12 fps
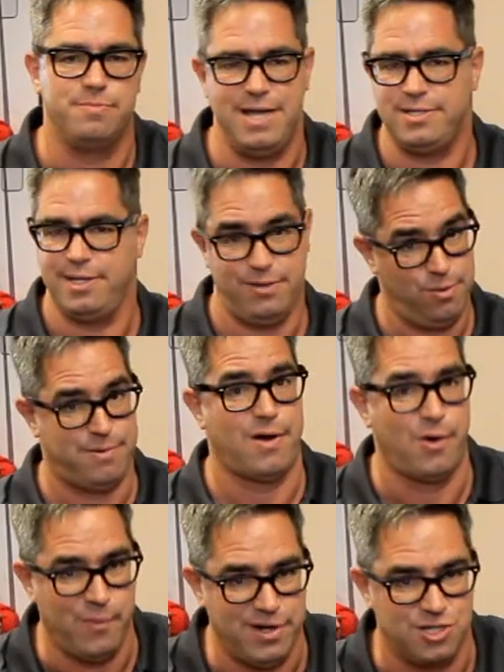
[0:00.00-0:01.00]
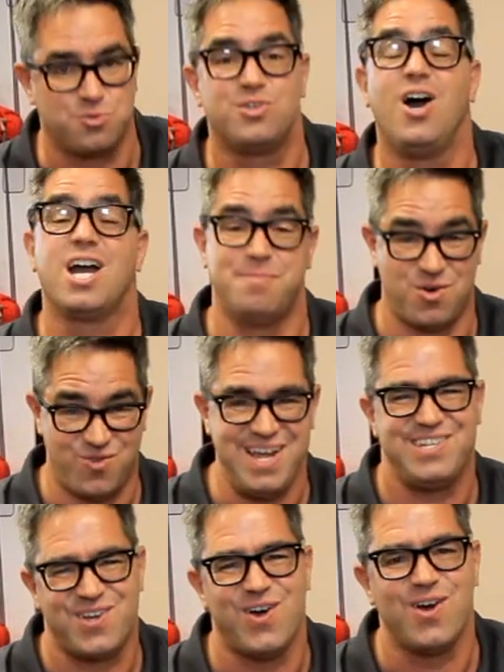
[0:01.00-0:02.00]
basically no power windows. We're talking about
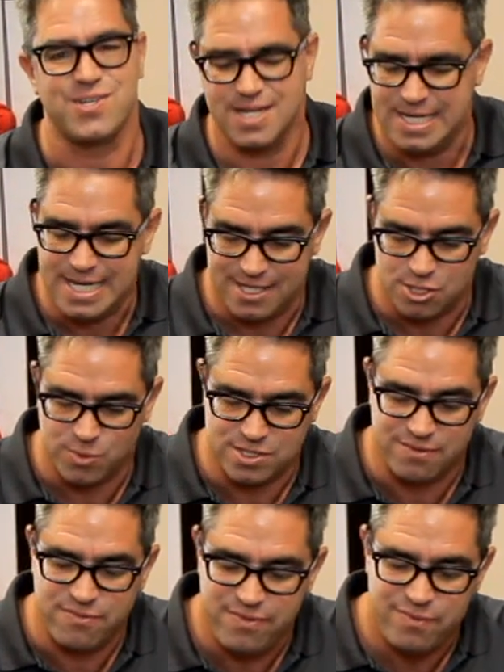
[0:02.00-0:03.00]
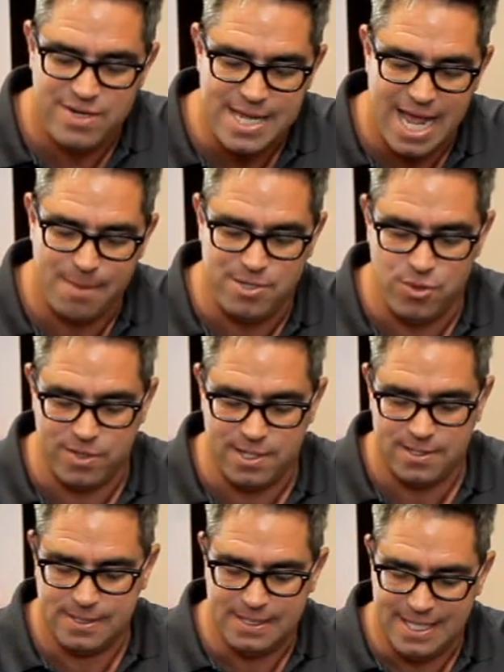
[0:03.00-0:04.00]
race cars. This one's a 50-amp
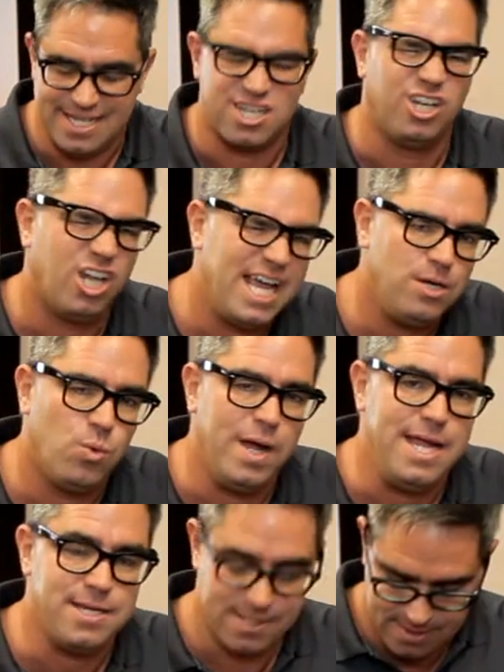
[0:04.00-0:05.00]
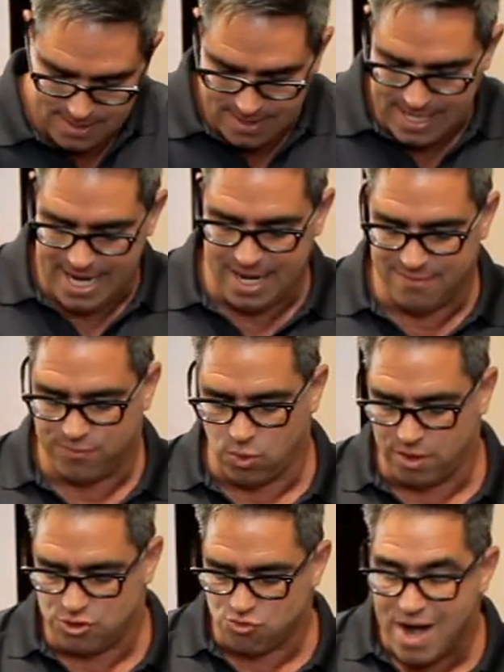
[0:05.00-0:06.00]
unit. It's lightweight, and
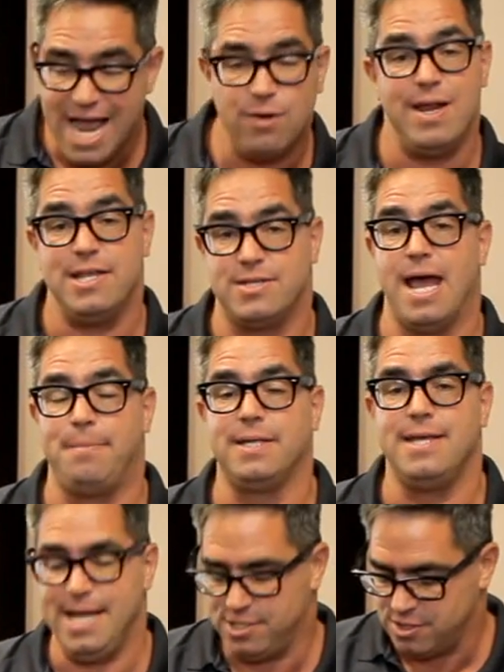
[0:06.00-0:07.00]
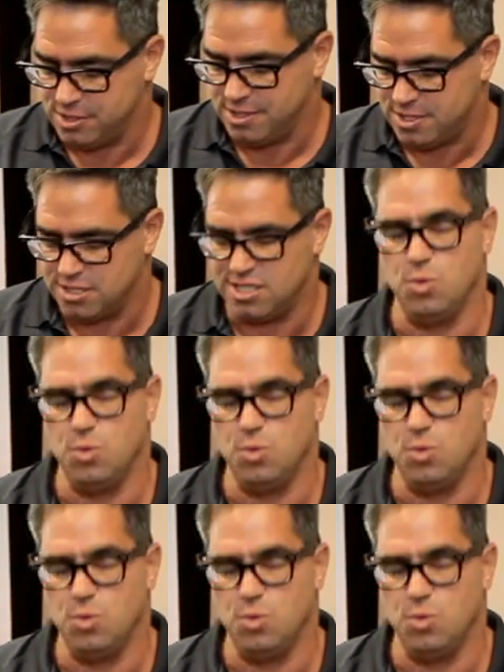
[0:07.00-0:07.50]
for drag race applications, this is the